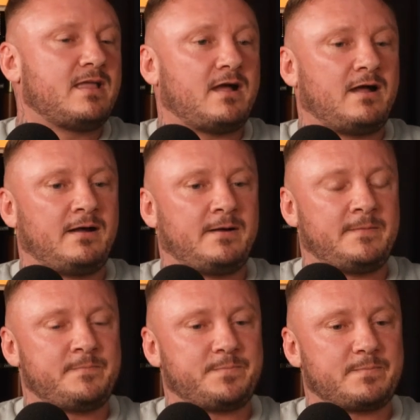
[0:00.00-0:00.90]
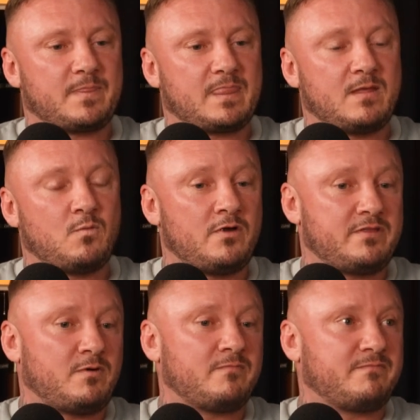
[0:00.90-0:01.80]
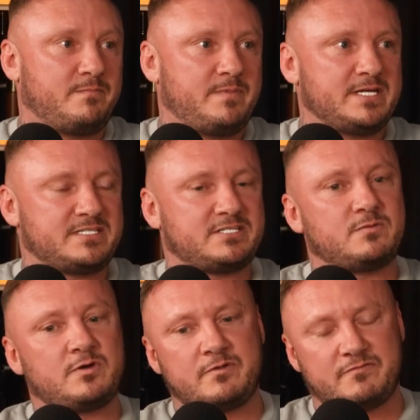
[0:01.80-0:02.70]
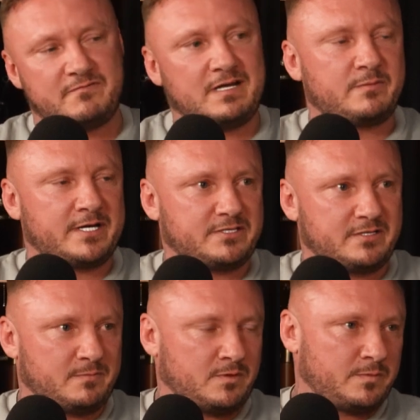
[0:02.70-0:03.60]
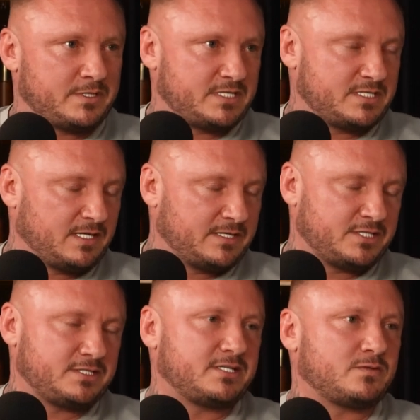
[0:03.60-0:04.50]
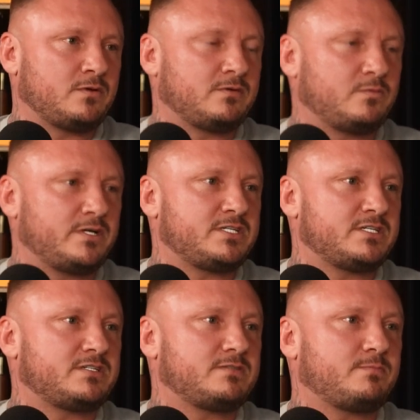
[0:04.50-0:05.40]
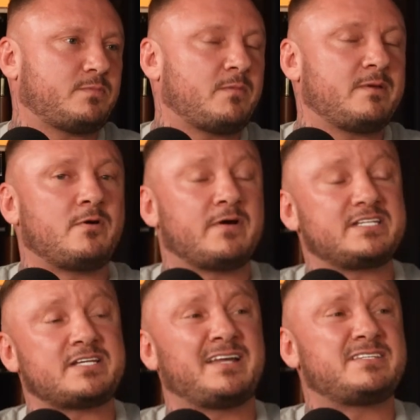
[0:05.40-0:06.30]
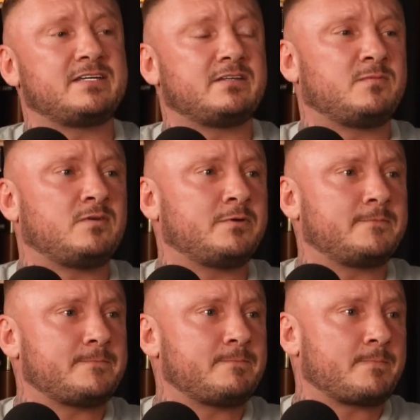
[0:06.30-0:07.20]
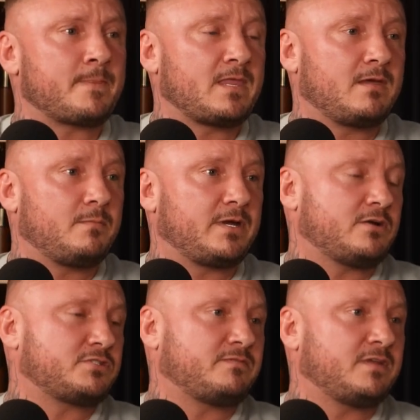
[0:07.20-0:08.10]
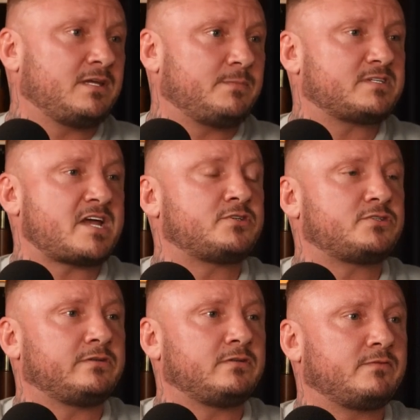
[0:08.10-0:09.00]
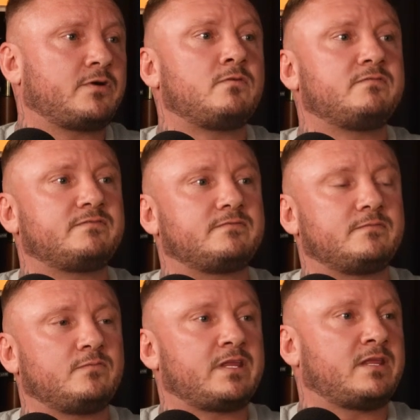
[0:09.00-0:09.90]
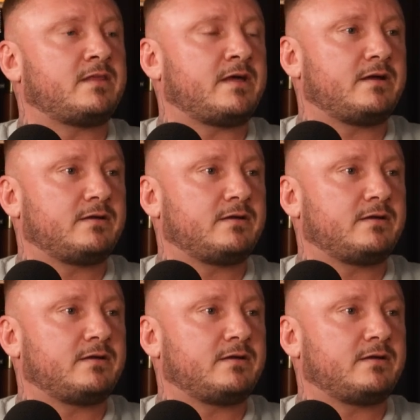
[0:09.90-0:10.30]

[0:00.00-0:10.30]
The one business that we're going through valuation at the moment is the logistics one, which is probably more exciting at the moment because of the potential of growth within that.